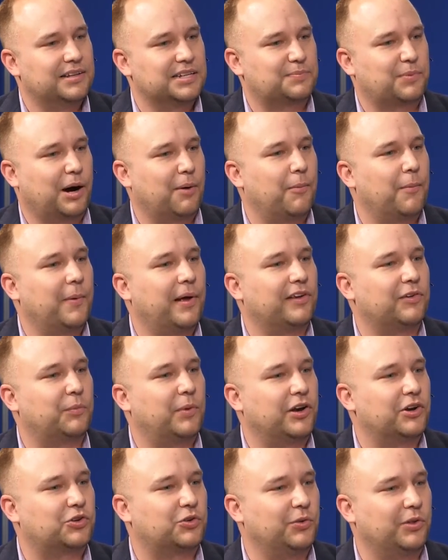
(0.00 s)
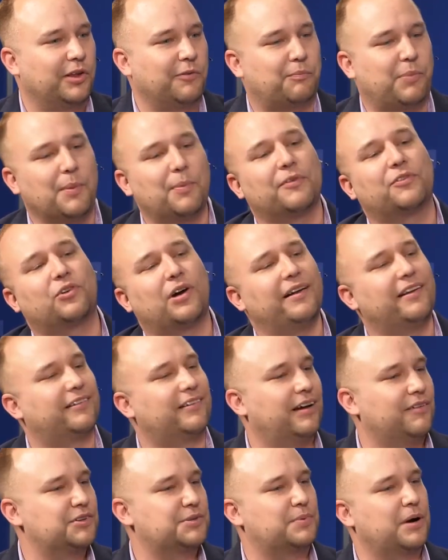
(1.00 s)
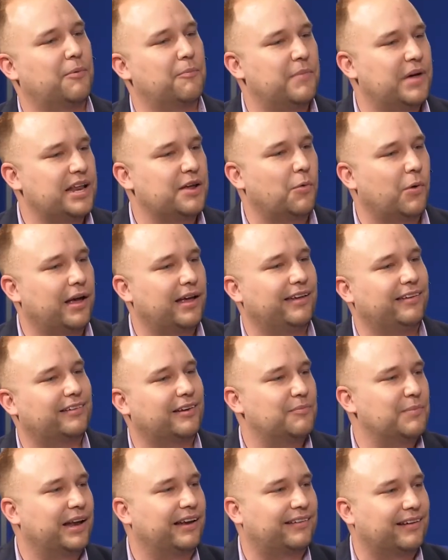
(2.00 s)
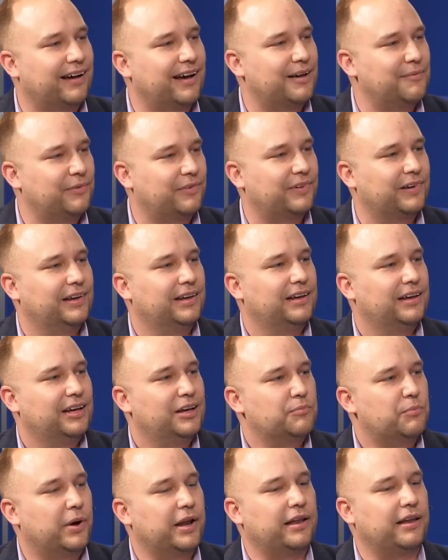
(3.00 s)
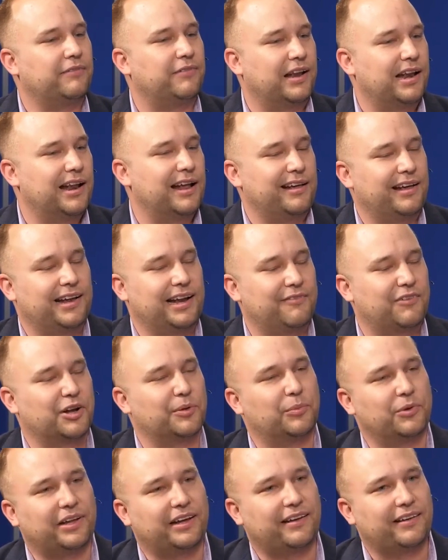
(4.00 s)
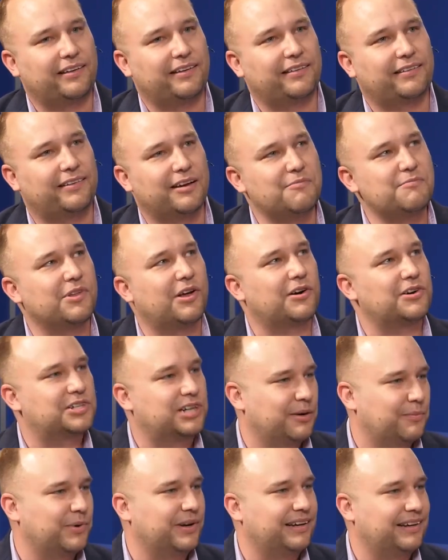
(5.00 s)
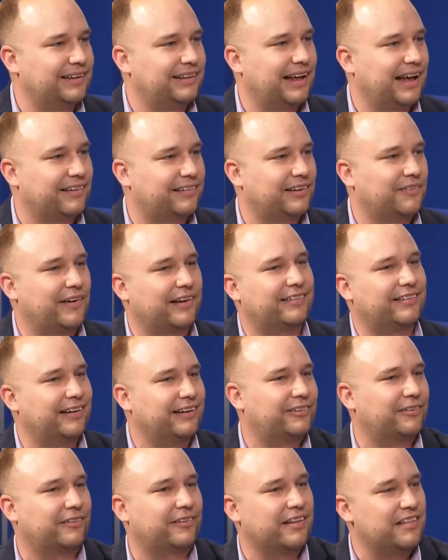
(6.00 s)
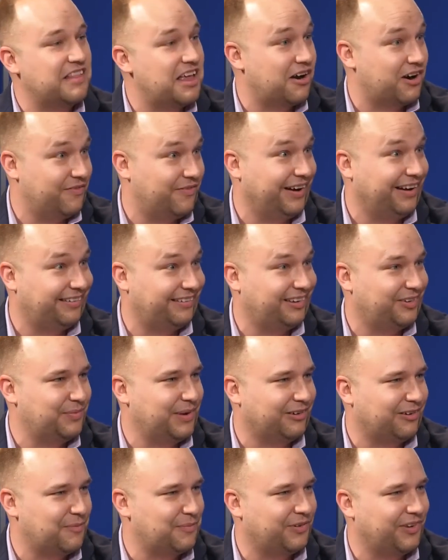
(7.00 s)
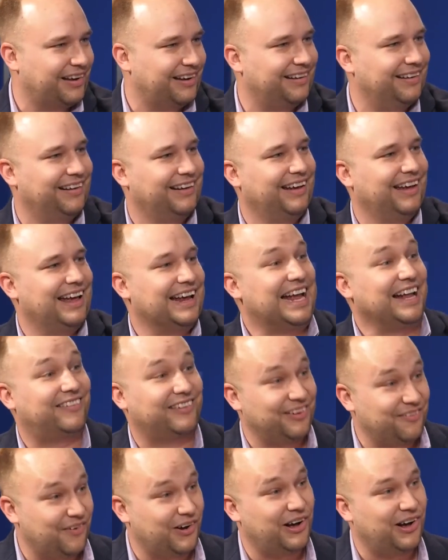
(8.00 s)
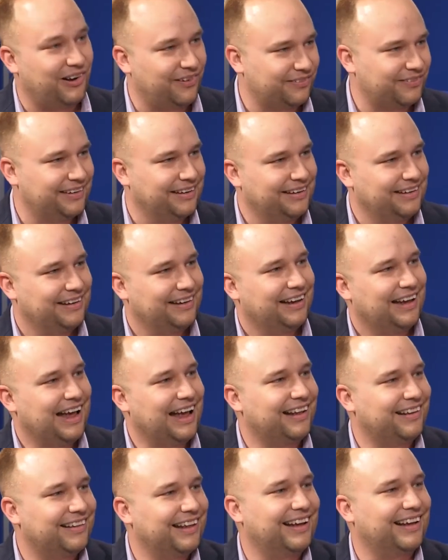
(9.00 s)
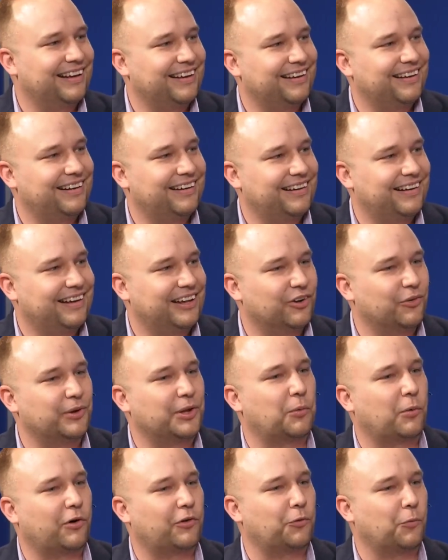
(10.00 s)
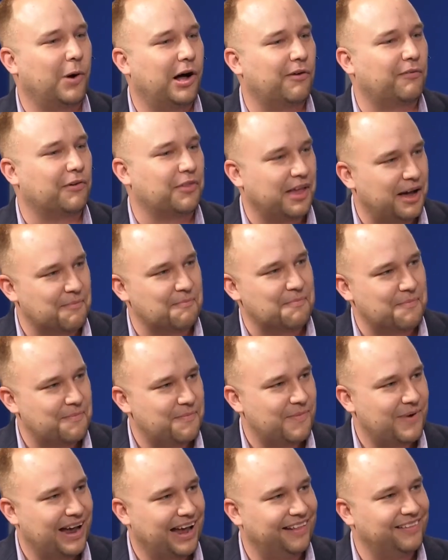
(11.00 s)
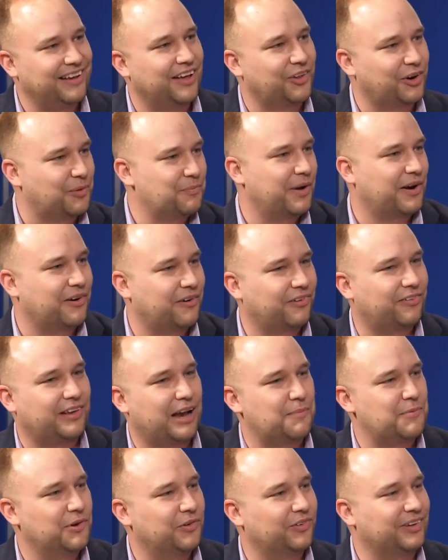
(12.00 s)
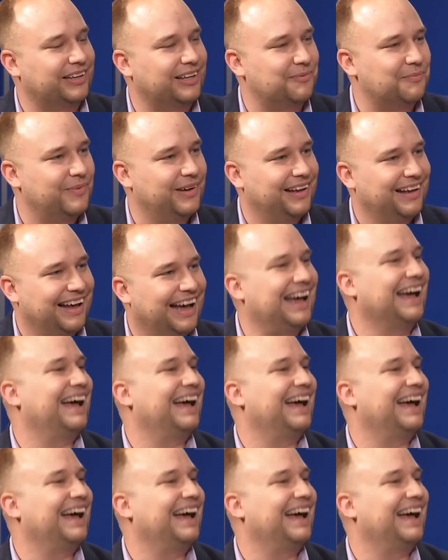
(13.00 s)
This problem has been, people have tried to solve this problem many ways and many times, but even inevitably, some large company that has a vested interest in their devices being represented gets involved, and then it only works well for them, and the other competitors stop using them.